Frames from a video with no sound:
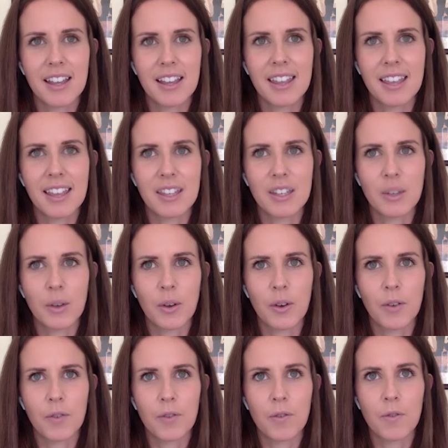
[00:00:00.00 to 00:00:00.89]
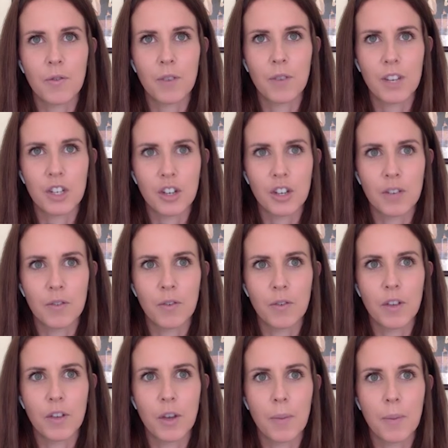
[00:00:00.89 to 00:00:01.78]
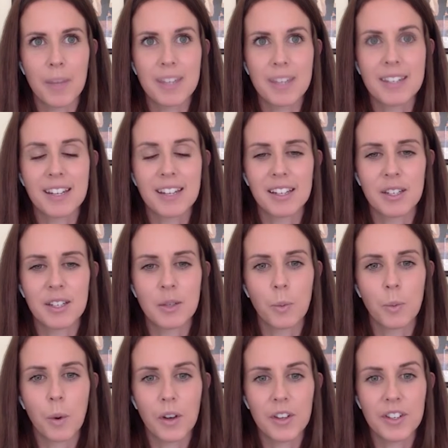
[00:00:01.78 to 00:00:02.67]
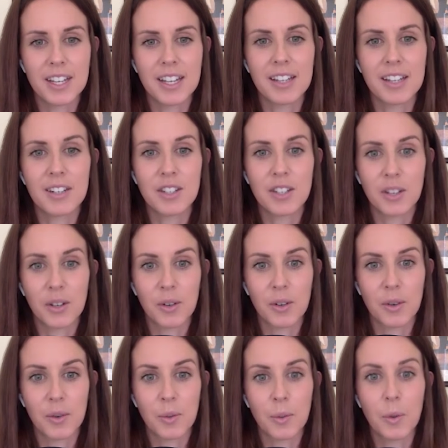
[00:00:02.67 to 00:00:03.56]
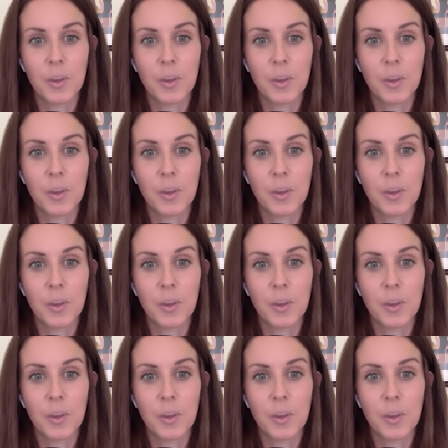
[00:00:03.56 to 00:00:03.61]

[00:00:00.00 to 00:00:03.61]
the sort of vision for your business was it to